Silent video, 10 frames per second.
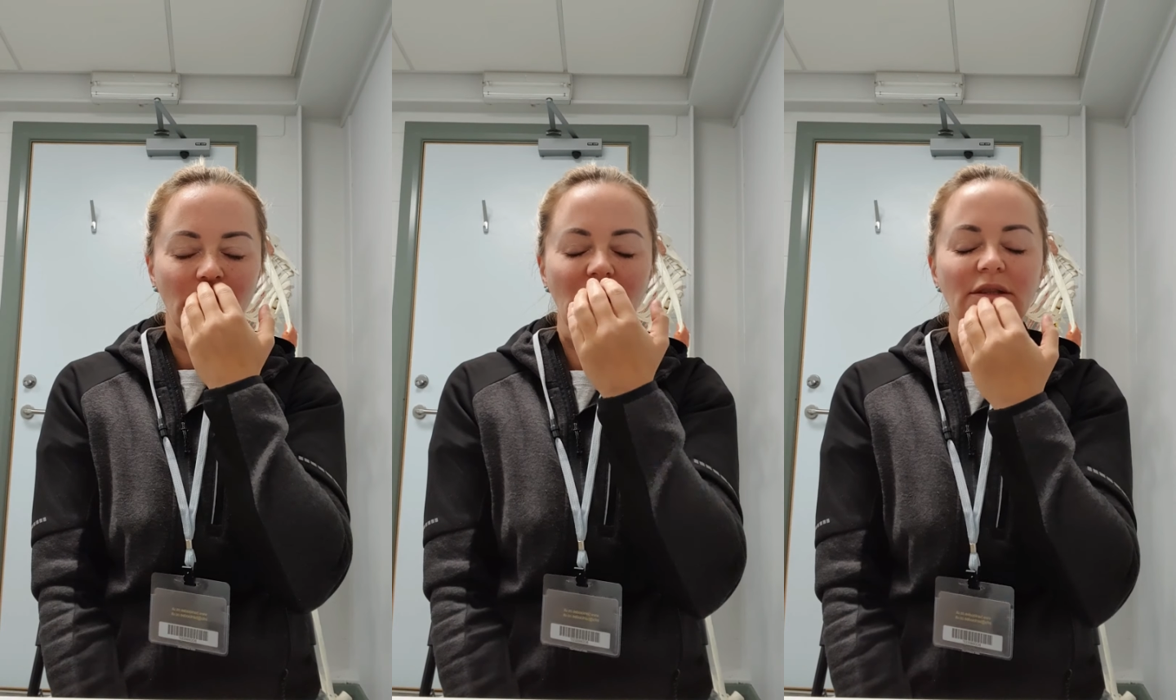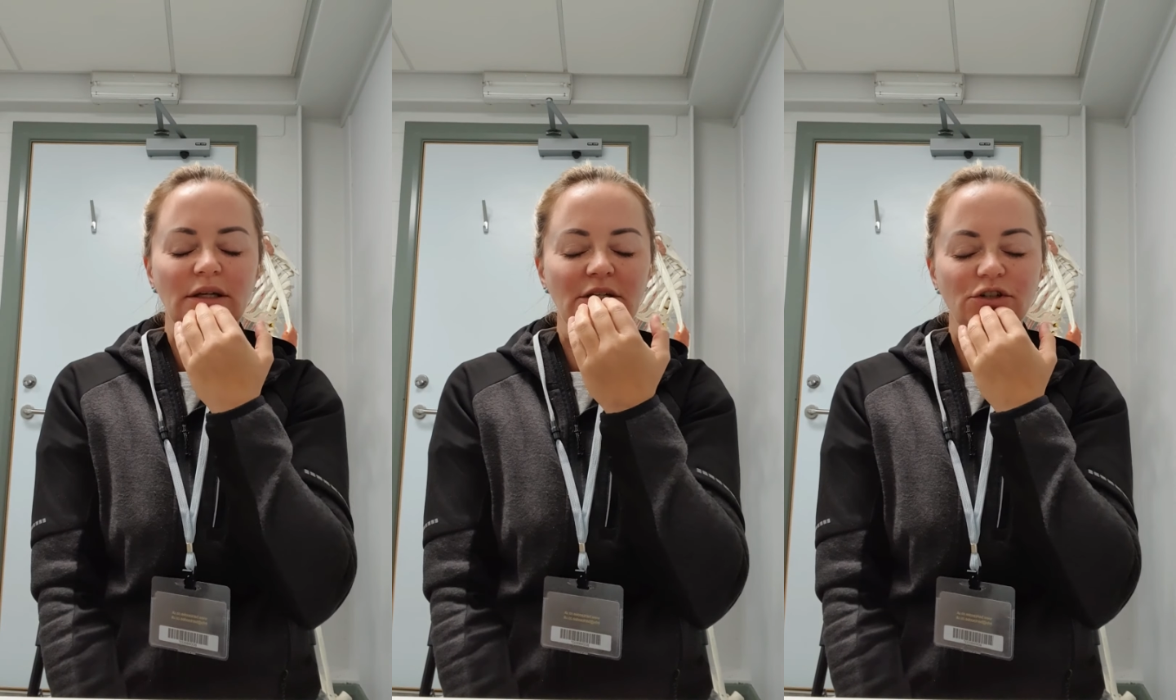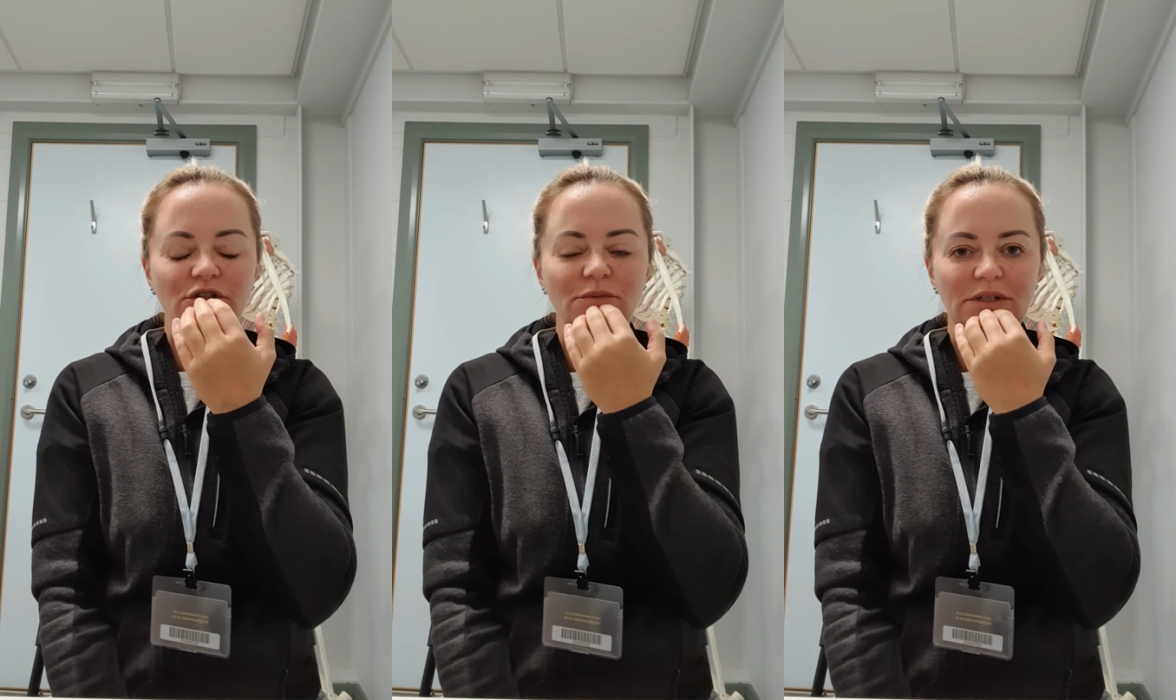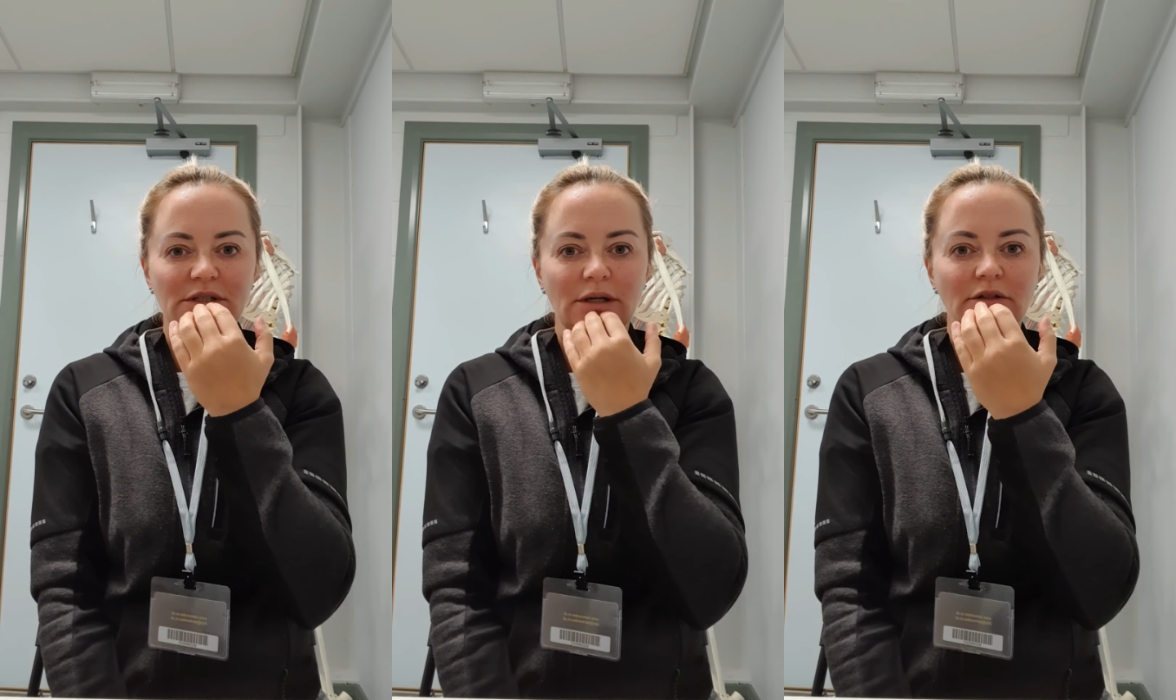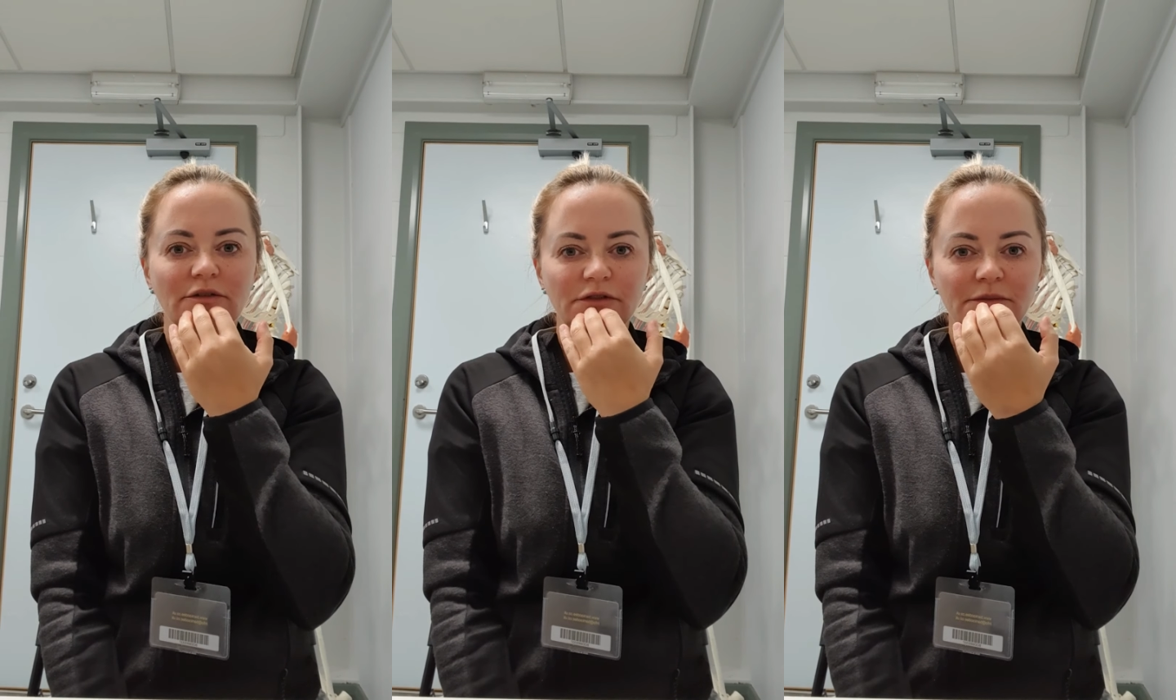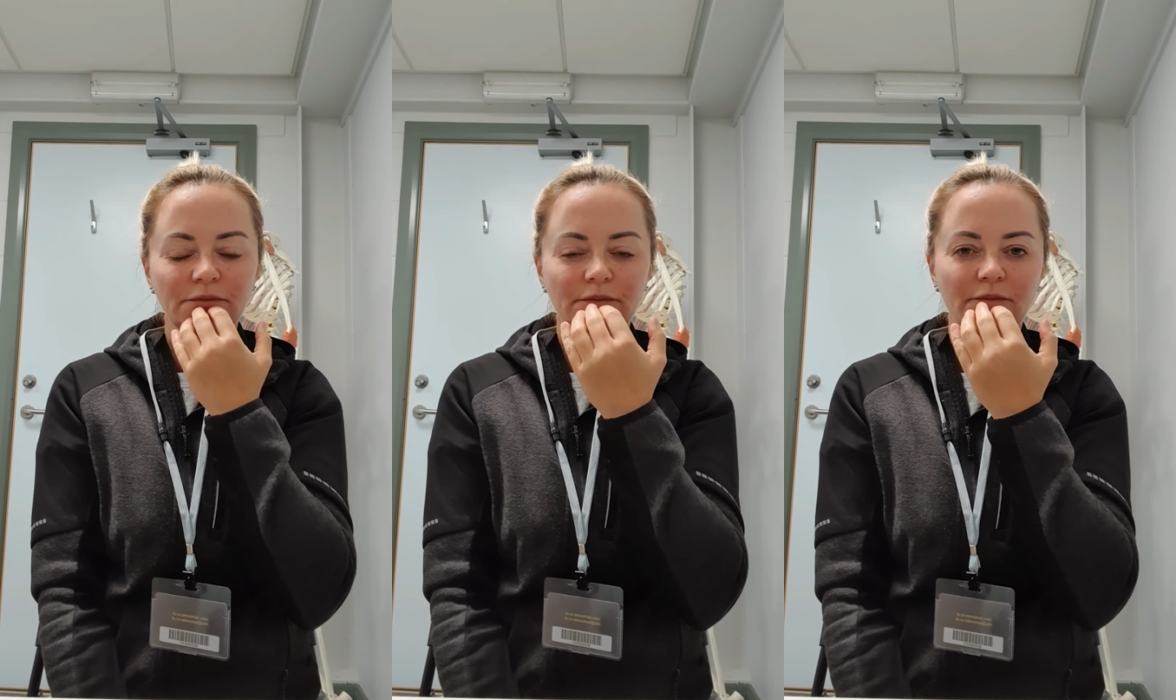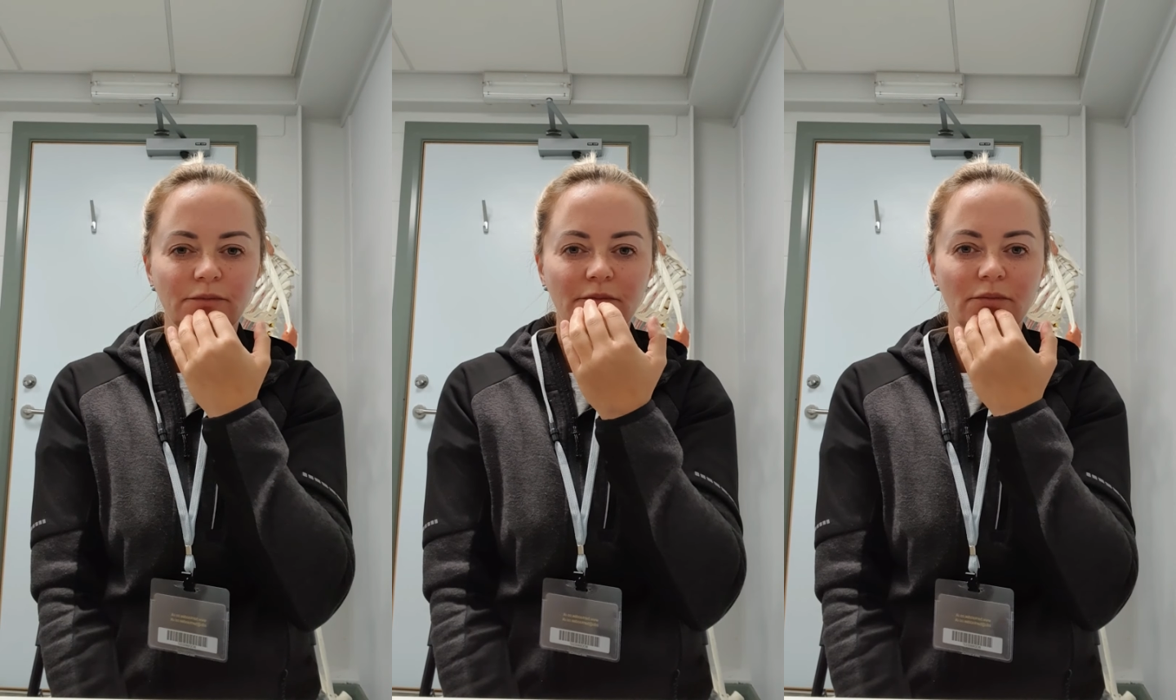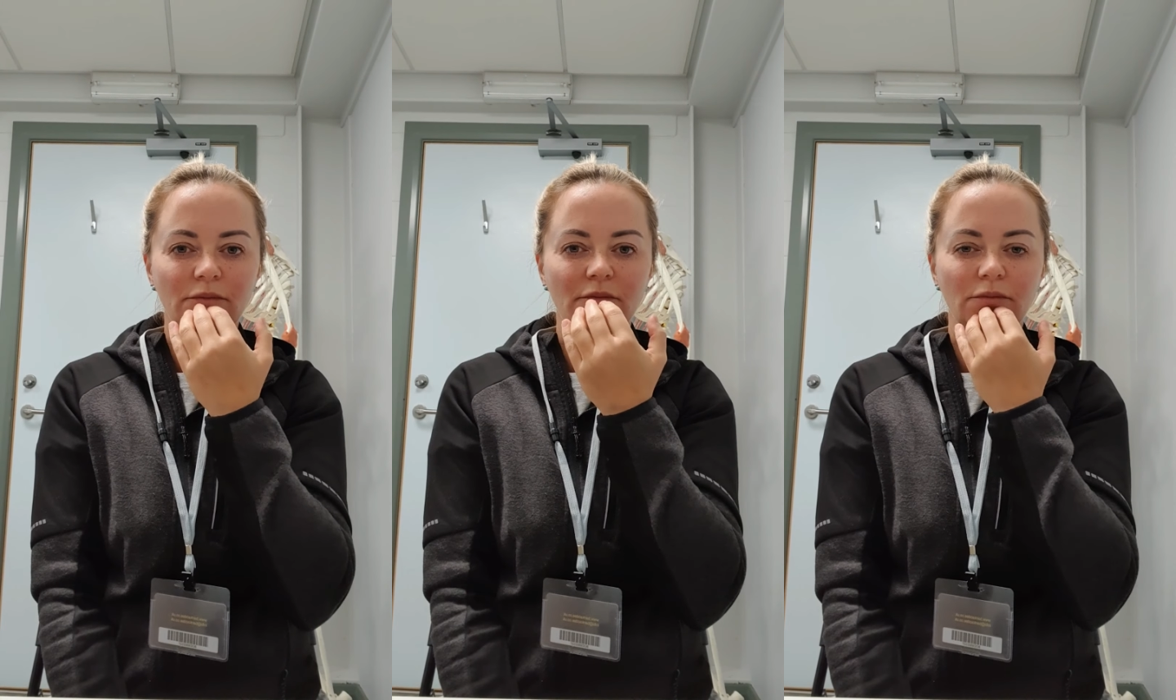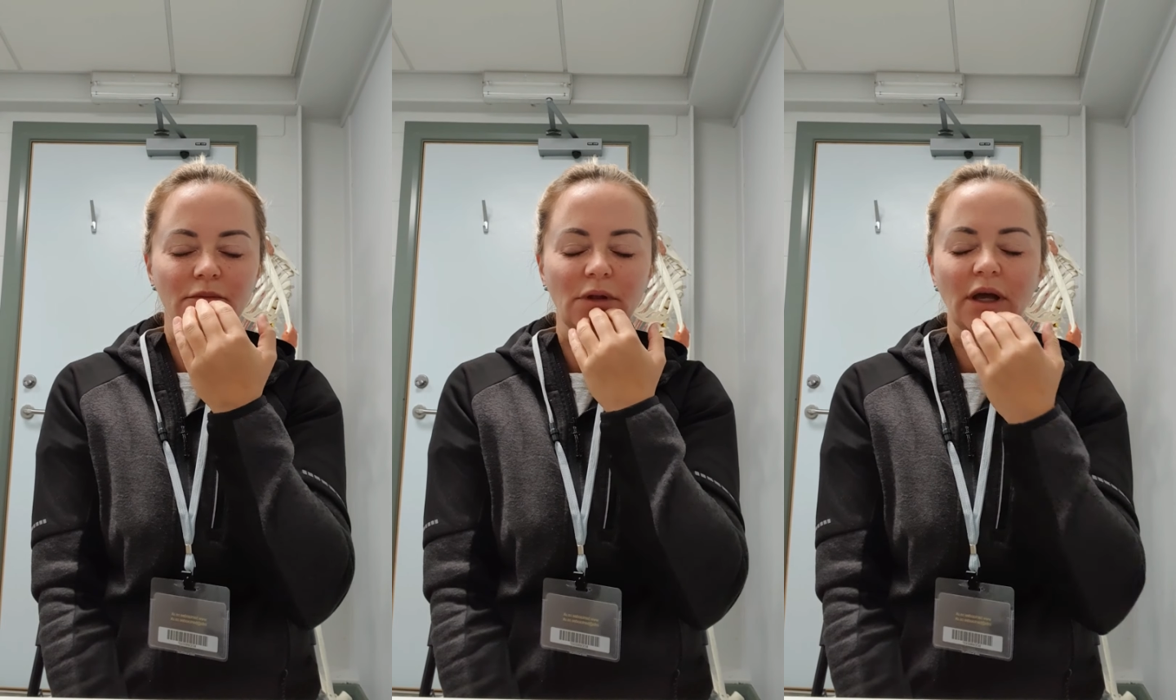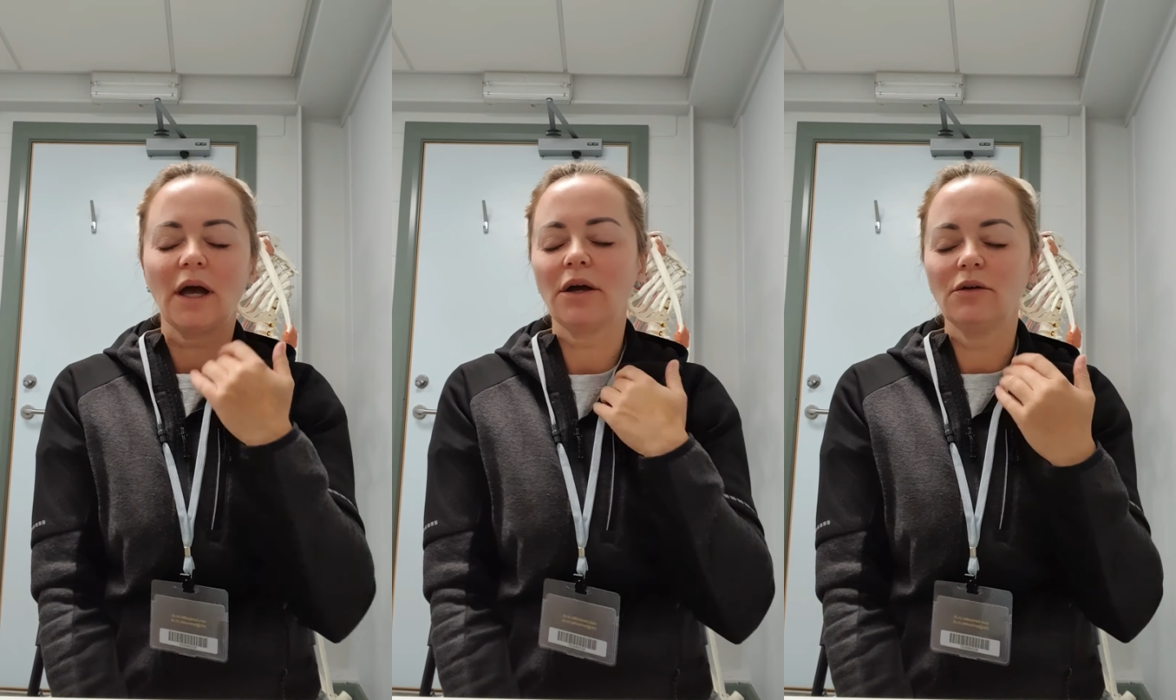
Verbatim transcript: and then I judge myself. How